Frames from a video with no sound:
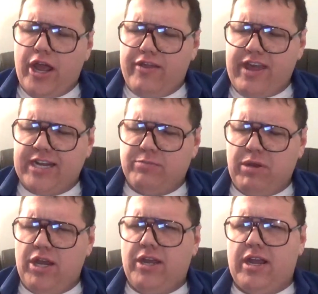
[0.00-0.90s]
that
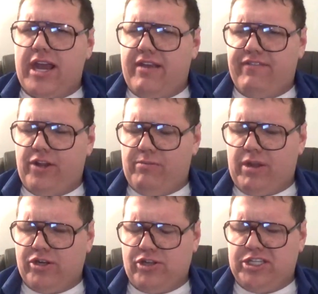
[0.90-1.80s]
being a film
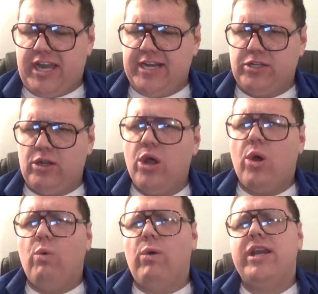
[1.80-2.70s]
under the title
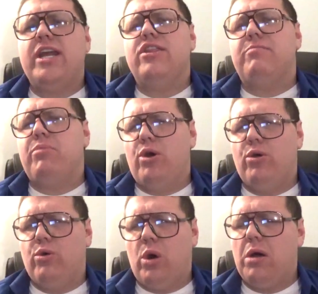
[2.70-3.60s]
Winnie the
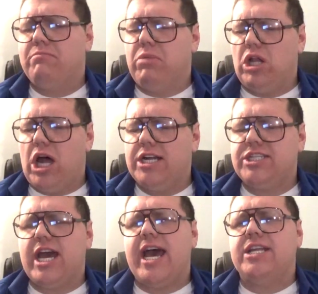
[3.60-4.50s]
Pooh,
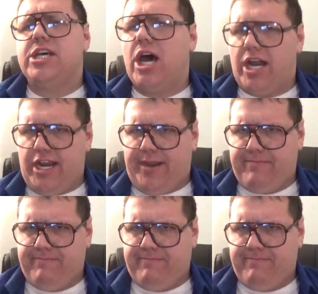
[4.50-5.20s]
Blood and Honey.